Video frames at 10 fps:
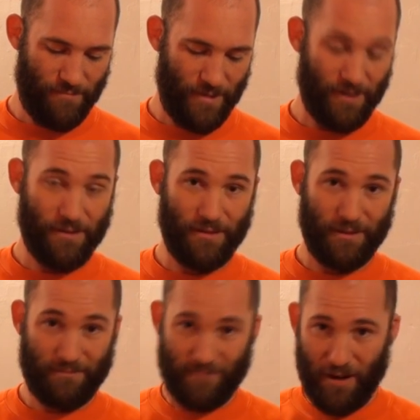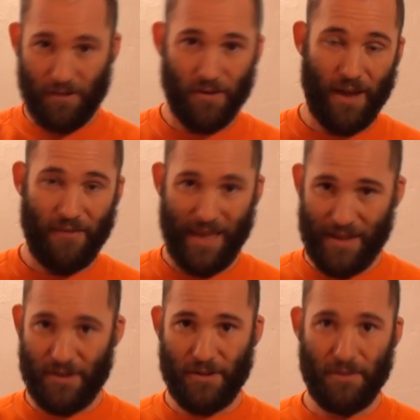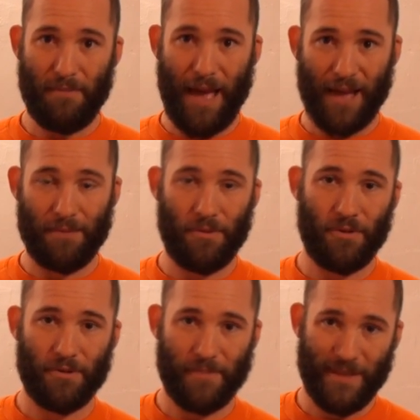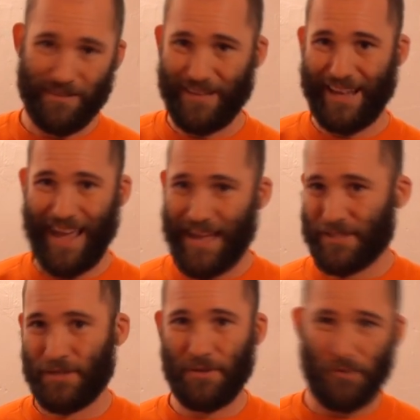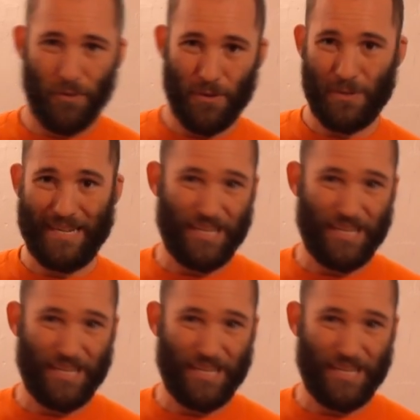the the, the hard drive into the Mac computer. It'll like ask you if you want to